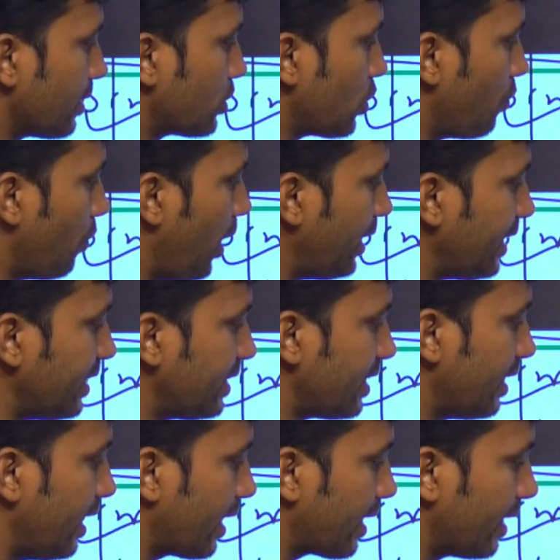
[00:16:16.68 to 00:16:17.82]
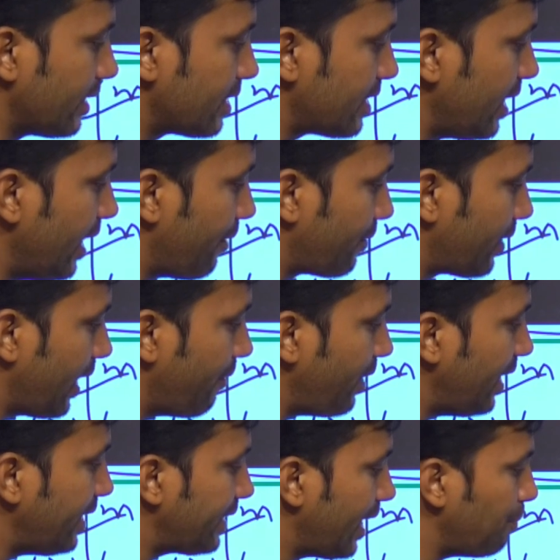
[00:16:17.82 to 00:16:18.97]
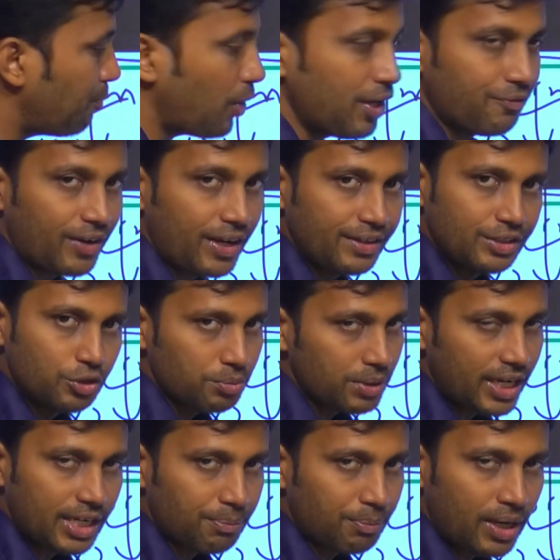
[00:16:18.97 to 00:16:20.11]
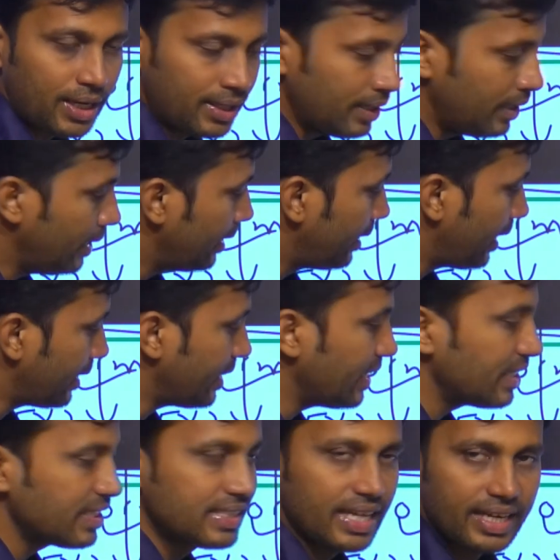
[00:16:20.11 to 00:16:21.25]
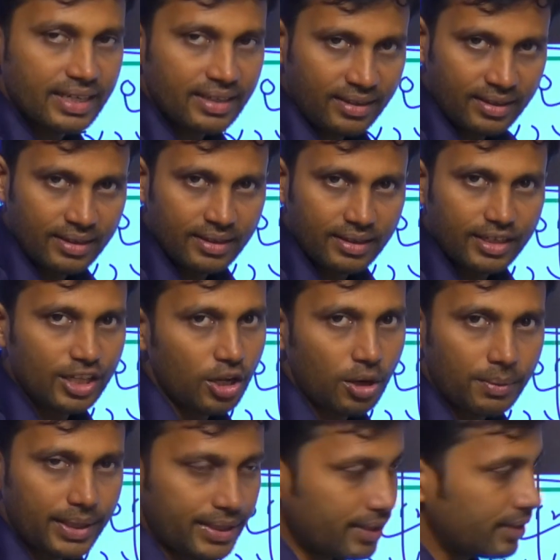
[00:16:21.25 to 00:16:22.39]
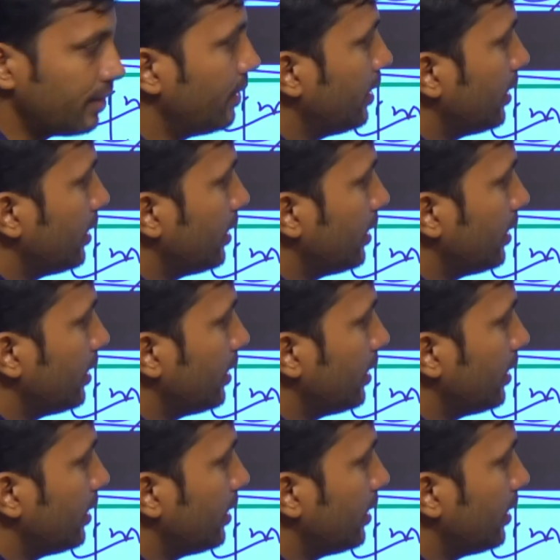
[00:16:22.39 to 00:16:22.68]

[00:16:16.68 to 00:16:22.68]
are. So what is the le uh, still left? 11 and 10.5 in numerator part. Nothing is there in denominator.